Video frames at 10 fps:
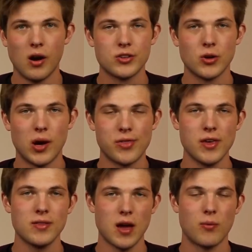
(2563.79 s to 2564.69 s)
All right, so I
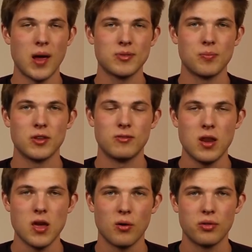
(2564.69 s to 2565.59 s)
think that wraps up this
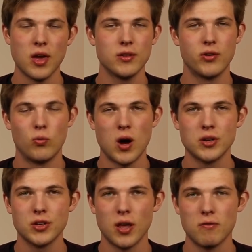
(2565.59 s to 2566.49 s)
video. Thanks for watching.